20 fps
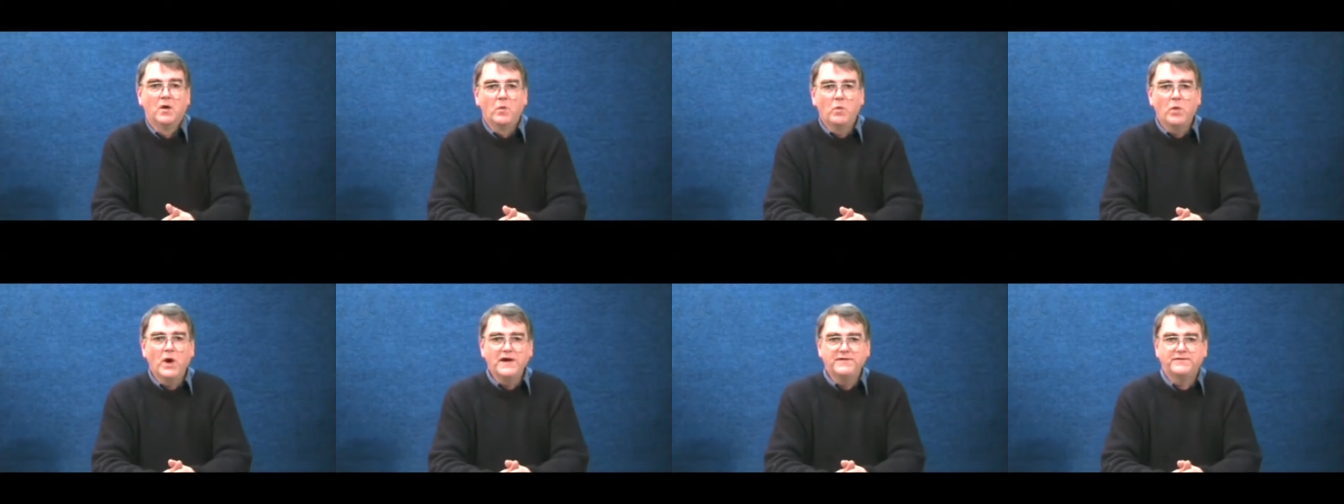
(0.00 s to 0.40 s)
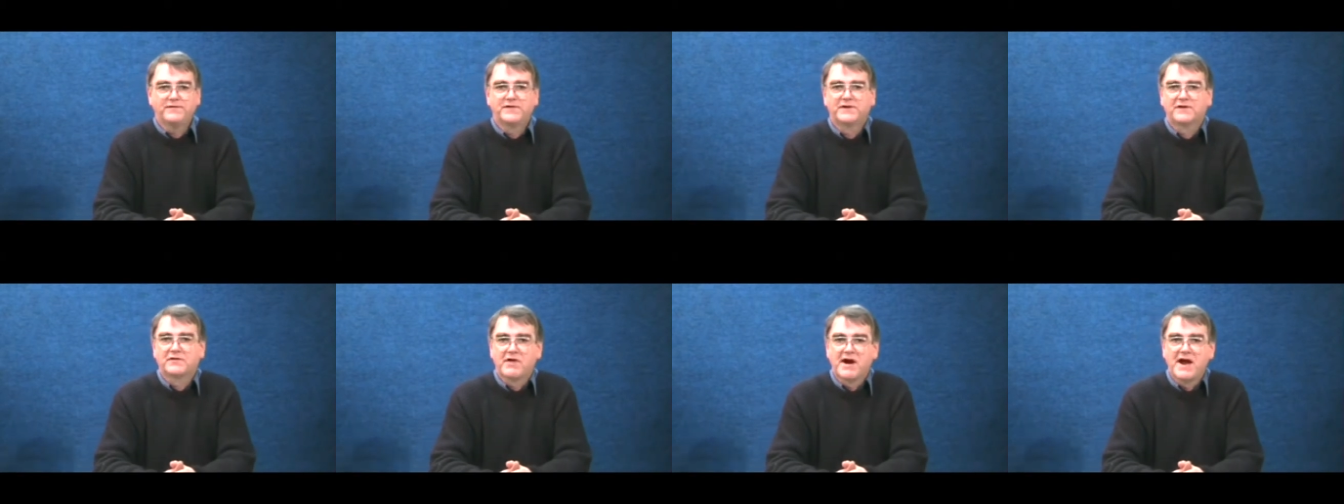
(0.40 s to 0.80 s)
Wait
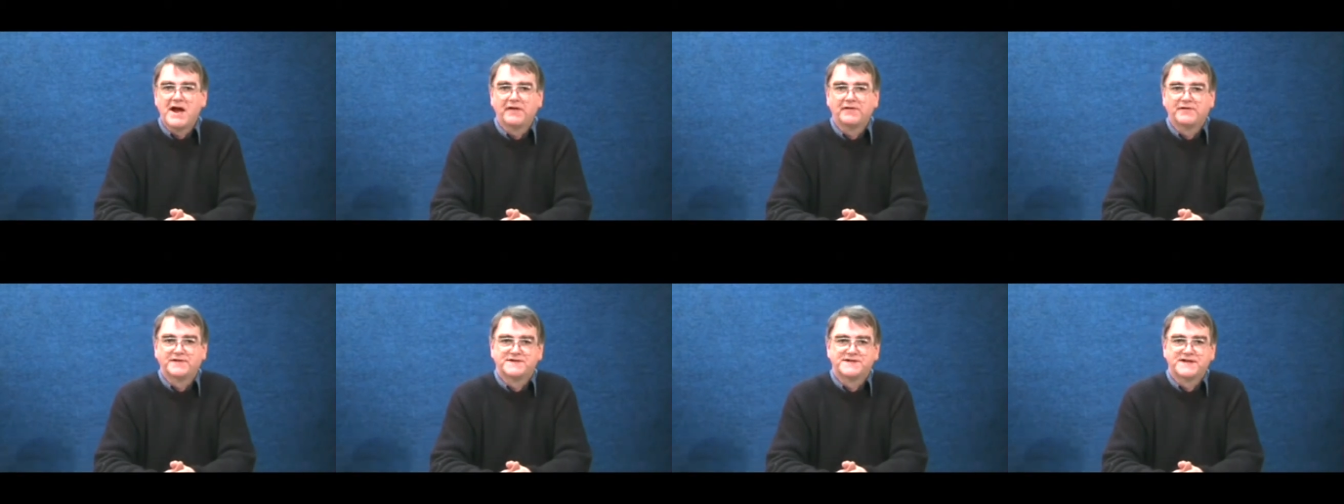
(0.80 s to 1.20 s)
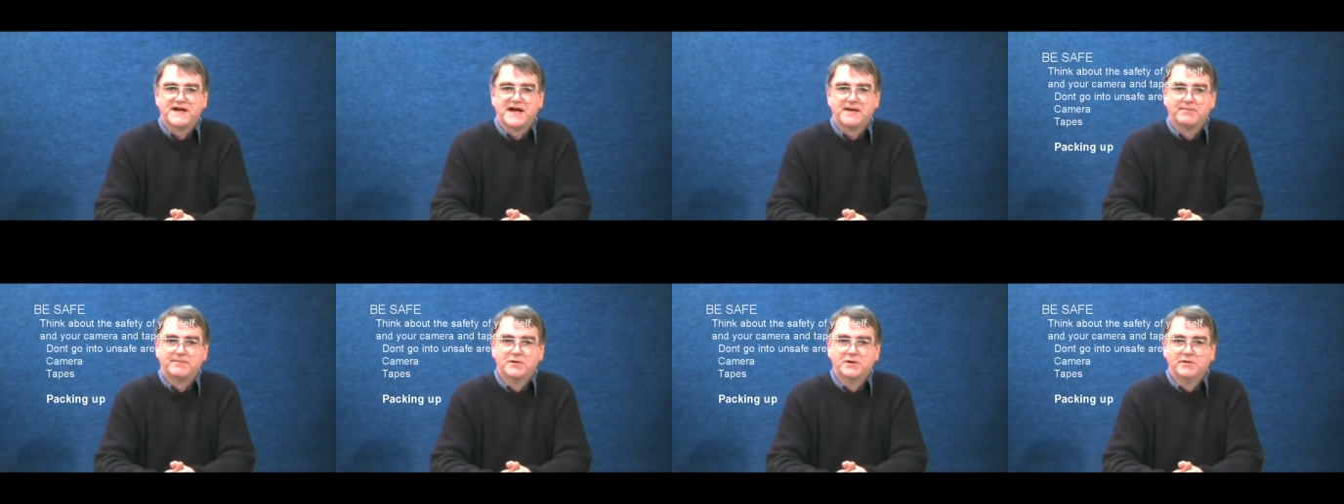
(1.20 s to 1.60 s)
for the crowd to
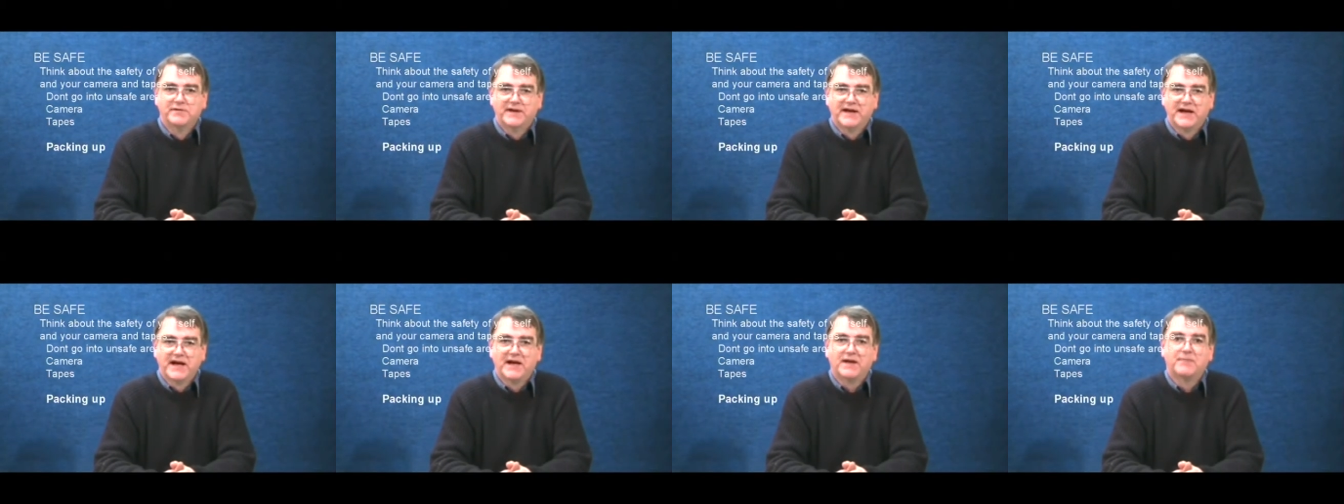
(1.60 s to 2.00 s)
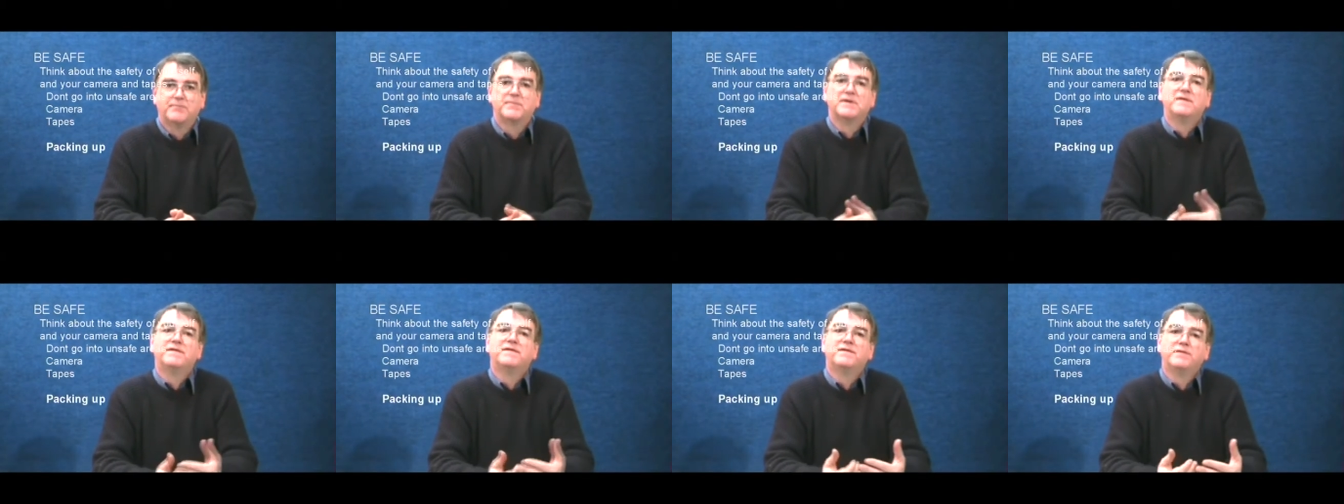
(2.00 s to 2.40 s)
start moving
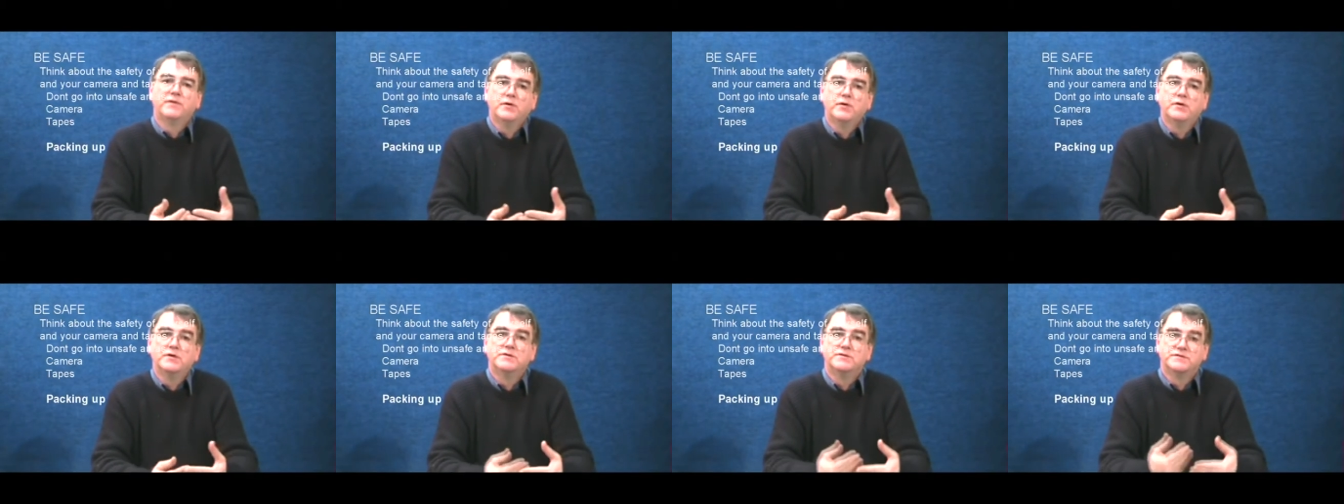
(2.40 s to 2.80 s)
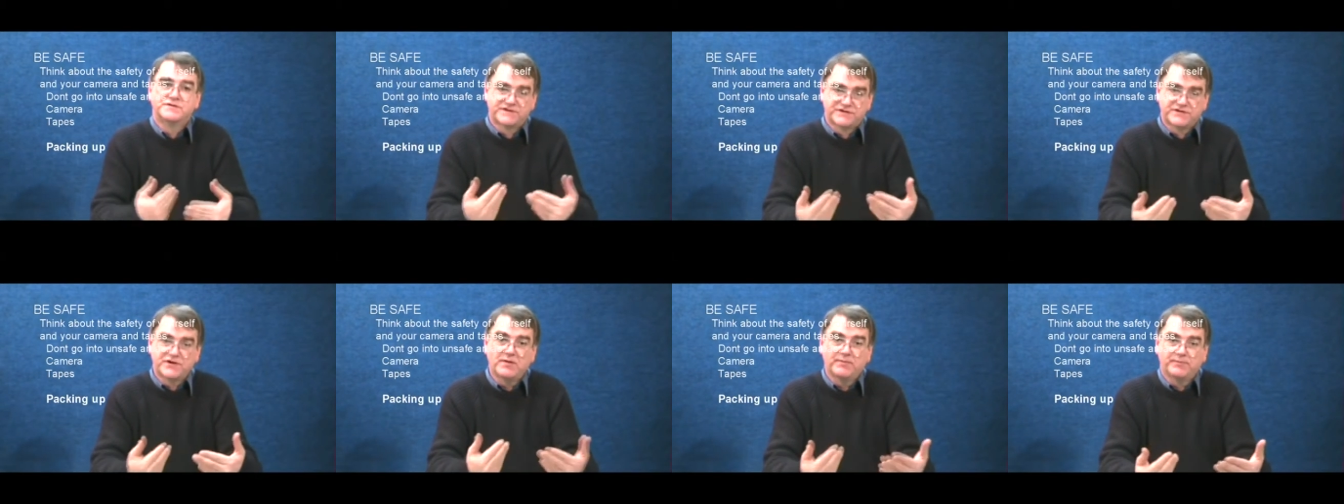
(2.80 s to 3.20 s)
out before you
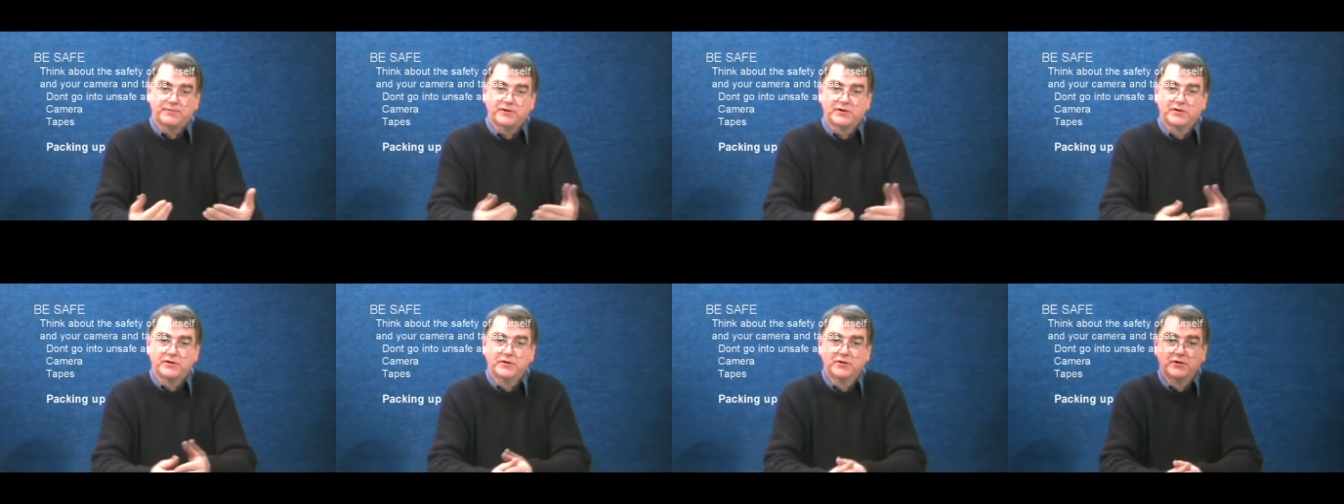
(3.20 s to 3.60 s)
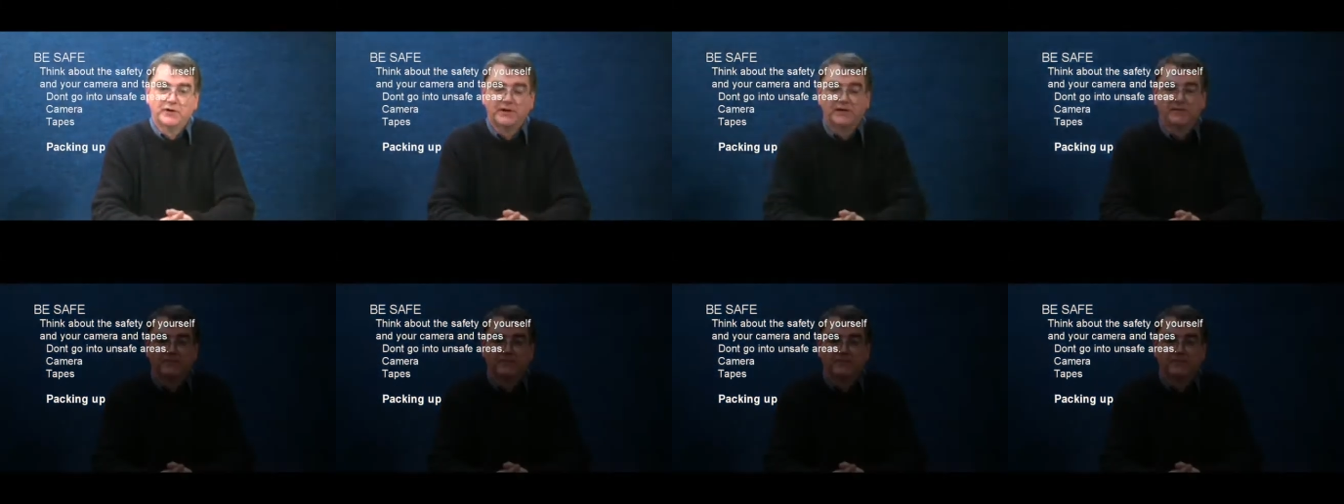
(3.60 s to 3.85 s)
stop recording.